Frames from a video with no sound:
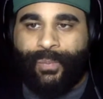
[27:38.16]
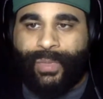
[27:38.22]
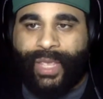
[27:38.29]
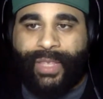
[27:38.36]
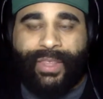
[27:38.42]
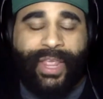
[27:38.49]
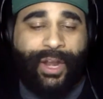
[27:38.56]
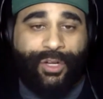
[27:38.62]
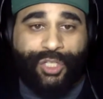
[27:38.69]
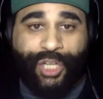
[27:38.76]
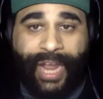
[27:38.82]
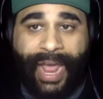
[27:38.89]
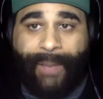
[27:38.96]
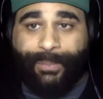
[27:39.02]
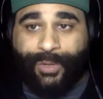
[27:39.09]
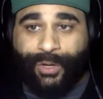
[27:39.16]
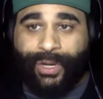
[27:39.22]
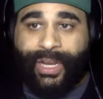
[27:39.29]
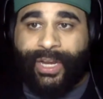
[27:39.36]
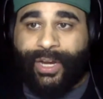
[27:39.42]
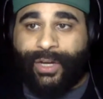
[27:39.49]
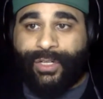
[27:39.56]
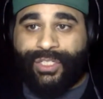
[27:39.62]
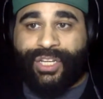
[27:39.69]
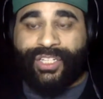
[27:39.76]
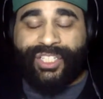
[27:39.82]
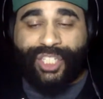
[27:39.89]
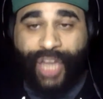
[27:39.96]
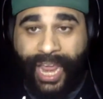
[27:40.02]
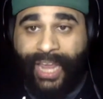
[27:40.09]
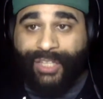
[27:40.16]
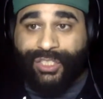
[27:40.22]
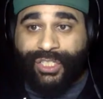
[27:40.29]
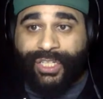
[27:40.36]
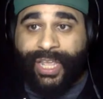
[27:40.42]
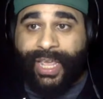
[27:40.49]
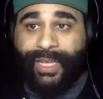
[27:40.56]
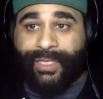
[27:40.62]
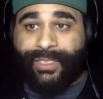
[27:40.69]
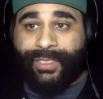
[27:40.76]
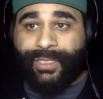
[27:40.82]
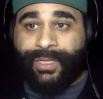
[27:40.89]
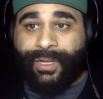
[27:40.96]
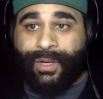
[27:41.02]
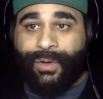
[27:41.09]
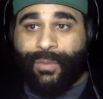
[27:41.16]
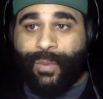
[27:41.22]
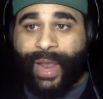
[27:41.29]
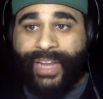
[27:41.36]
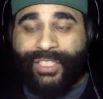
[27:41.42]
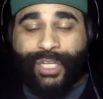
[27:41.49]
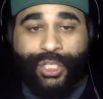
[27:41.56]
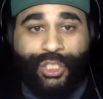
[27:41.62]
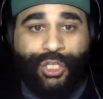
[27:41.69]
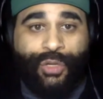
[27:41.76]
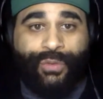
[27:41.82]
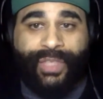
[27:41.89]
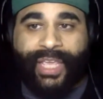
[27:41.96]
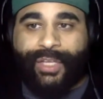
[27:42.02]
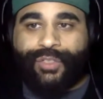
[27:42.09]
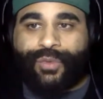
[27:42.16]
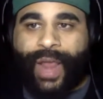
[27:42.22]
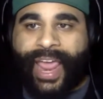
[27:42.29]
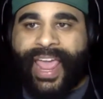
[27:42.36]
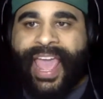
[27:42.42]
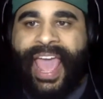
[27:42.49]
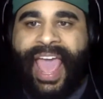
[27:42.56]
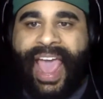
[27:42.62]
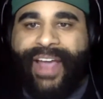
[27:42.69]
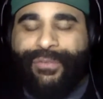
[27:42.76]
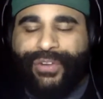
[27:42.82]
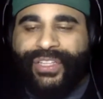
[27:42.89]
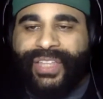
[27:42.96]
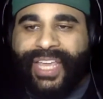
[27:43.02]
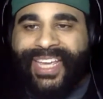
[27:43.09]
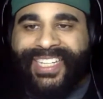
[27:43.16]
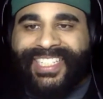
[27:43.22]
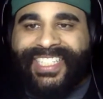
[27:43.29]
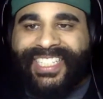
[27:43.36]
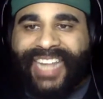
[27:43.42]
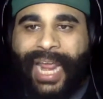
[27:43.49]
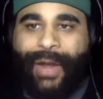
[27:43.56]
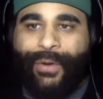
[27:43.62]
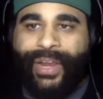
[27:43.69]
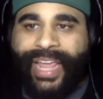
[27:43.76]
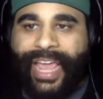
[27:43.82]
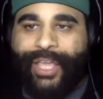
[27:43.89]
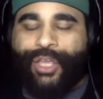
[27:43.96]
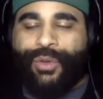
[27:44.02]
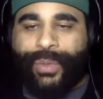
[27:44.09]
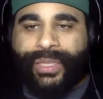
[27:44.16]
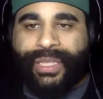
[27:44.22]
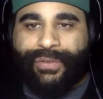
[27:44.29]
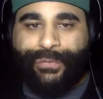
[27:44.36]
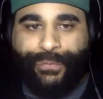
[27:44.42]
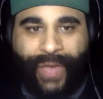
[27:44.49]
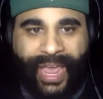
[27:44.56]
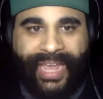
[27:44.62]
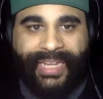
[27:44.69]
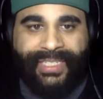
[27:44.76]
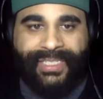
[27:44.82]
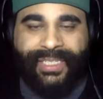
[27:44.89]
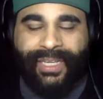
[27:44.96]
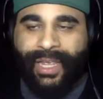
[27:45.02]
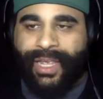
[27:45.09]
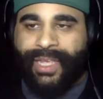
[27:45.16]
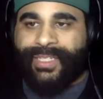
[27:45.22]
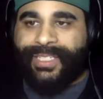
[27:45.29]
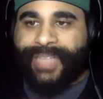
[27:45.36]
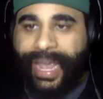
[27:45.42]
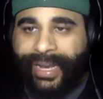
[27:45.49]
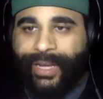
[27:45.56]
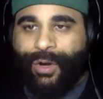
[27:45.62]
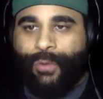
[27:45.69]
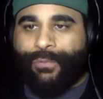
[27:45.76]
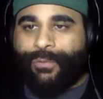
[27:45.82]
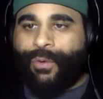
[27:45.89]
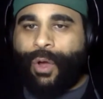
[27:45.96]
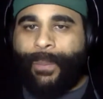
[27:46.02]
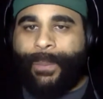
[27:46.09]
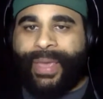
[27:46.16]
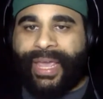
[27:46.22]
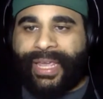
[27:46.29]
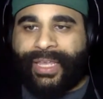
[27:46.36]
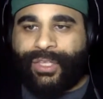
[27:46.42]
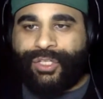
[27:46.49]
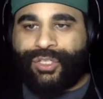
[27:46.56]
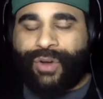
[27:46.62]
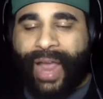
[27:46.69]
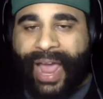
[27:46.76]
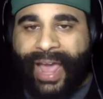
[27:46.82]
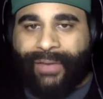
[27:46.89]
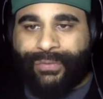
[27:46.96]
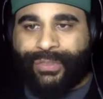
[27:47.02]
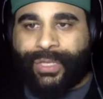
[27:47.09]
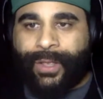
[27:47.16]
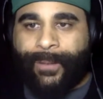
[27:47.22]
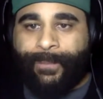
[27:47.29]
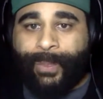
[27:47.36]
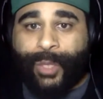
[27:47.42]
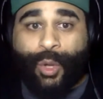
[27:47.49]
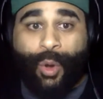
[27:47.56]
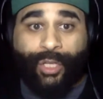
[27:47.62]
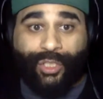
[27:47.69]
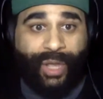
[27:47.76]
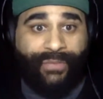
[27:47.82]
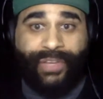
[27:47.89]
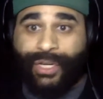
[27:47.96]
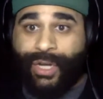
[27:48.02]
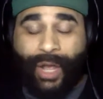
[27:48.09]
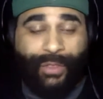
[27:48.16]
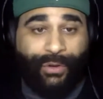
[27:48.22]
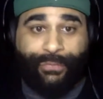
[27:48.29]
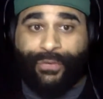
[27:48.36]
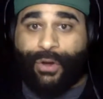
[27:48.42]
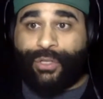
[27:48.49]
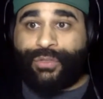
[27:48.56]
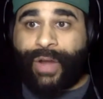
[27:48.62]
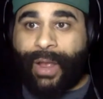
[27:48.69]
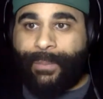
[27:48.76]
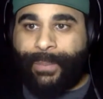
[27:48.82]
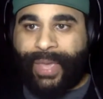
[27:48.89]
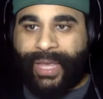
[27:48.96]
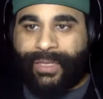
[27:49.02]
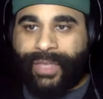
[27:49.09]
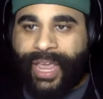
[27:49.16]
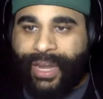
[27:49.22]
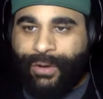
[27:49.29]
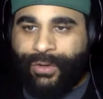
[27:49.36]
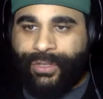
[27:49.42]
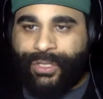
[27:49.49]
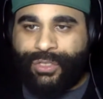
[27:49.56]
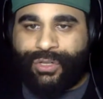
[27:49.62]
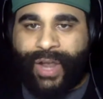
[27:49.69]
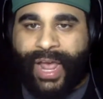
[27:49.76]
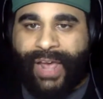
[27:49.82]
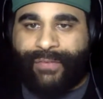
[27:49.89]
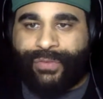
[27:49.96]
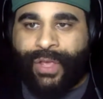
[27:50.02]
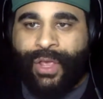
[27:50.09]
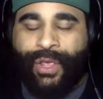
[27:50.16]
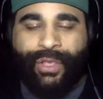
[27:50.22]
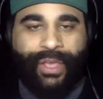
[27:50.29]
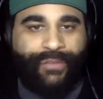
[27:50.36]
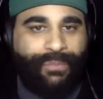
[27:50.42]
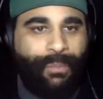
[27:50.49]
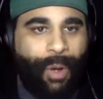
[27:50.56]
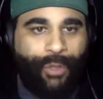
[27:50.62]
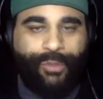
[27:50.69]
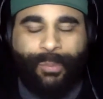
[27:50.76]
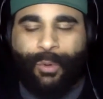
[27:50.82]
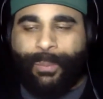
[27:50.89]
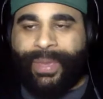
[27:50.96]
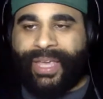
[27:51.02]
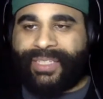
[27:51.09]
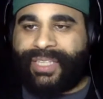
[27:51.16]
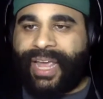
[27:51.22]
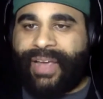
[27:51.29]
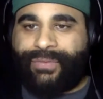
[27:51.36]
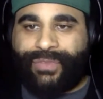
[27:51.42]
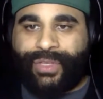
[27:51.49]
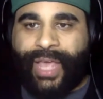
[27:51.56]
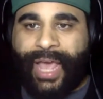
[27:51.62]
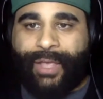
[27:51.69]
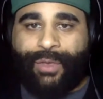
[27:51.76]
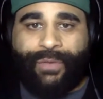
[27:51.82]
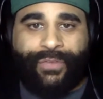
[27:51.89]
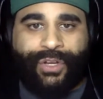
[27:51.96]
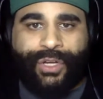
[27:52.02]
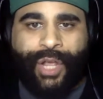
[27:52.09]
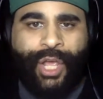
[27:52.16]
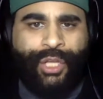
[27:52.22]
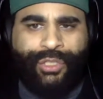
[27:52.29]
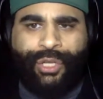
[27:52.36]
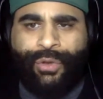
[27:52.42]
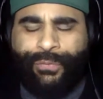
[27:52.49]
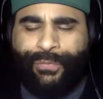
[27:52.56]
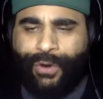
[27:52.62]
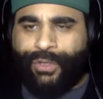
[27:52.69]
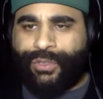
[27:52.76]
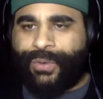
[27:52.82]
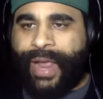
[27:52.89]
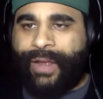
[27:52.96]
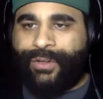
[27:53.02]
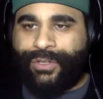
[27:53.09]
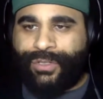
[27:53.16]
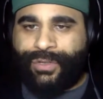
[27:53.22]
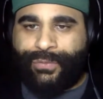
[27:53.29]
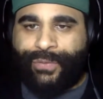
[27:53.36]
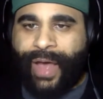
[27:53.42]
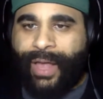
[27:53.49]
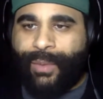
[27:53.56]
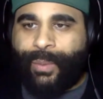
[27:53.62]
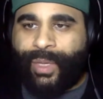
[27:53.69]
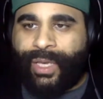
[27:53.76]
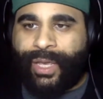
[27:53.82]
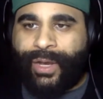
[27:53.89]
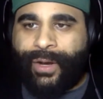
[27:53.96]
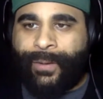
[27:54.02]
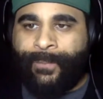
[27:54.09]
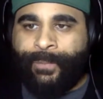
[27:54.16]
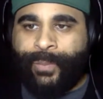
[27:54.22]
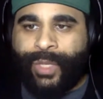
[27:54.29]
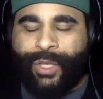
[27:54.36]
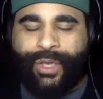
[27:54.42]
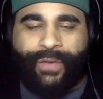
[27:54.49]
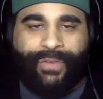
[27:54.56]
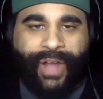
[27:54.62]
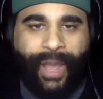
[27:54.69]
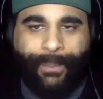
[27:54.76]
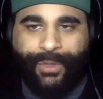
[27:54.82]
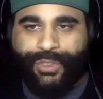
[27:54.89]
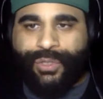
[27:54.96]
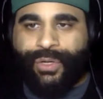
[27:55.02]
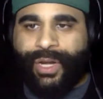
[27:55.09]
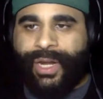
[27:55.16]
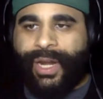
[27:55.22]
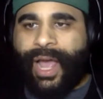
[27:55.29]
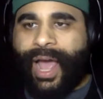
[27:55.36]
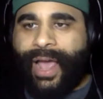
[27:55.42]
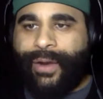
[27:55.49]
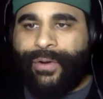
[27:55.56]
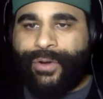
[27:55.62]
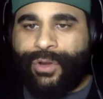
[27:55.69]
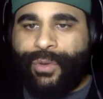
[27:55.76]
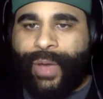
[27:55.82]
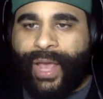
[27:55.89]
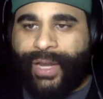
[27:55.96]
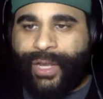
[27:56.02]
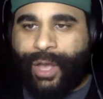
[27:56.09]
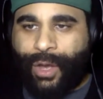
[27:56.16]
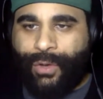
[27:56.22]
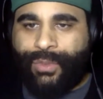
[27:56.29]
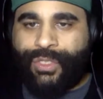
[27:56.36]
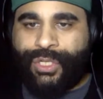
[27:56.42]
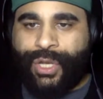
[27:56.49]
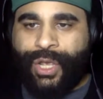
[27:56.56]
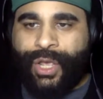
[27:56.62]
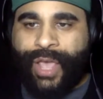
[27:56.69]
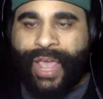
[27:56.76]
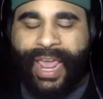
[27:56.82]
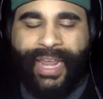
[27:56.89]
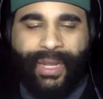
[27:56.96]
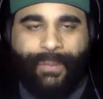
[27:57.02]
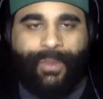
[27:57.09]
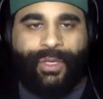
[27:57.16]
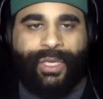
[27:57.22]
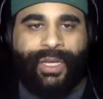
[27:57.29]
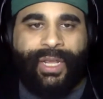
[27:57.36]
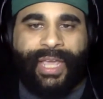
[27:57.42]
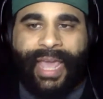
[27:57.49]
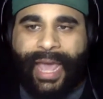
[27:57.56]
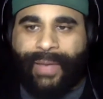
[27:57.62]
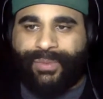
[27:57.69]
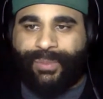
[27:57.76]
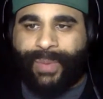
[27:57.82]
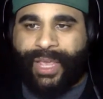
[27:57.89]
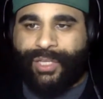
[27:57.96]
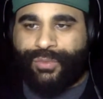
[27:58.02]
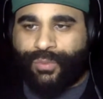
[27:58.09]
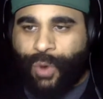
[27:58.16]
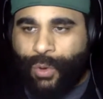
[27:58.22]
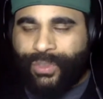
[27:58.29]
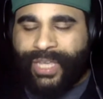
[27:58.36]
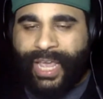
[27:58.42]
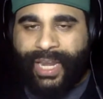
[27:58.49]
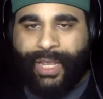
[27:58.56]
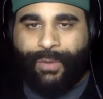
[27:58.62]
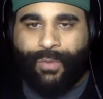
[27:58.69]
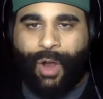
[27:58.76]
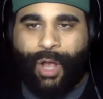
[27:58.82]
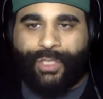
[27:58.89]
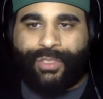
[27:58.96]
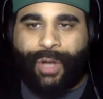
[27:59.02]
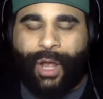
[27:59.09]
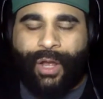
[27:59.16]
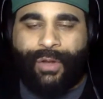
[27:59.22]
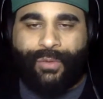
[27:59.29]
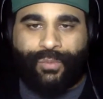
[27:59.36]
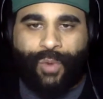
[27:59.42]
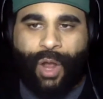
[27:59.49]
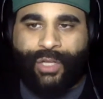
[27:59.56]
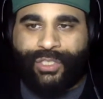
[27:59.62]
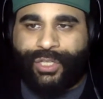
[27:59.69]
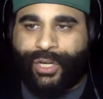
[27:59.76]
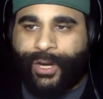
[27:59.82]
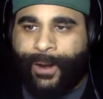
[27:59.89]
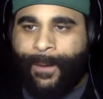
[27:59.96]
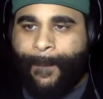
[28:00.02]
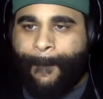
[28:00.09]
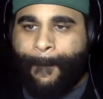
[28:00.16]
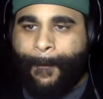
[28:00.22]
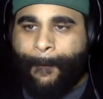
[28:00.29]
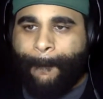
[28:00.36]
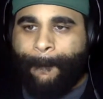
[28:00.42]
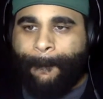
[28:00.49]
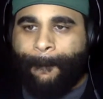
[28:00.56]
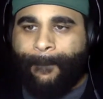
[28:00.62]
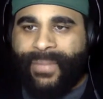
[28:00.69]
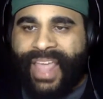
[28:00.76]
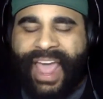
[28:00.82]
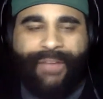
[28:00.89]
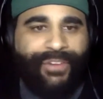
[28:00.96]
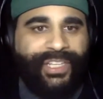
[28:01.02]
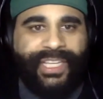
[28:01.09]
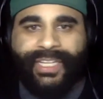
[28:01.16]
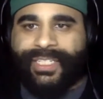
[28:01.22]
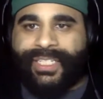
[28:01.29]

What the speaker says: in their chapter here to change things, right? To do things right. Everything is staring at you in the face. Second overall pick in the draft. You also have another first-round pick later in the draft. You have multiple picks after that. You have 2 first-rounders the following year. You have an opportunity to hire a new head coach, $80 million in cap space, rotating roster. Everything is